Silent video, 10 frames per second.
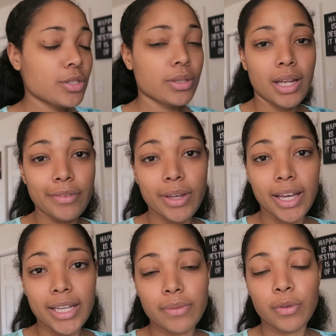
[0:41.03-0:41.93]
So a lot of you
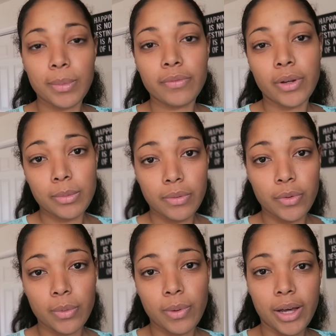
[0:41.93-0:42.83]
guys, if you've been following me
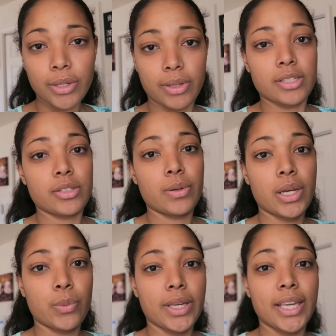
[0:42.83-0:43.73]
for a while, you guys know
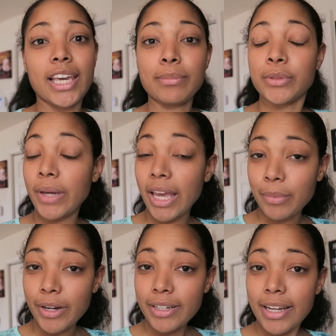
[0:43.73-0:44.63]
that we get Blue
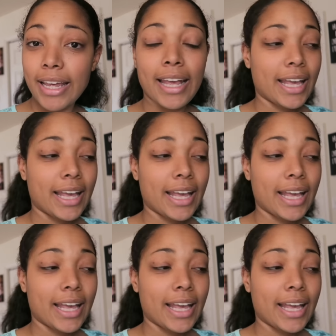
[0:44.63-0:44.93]
Apron.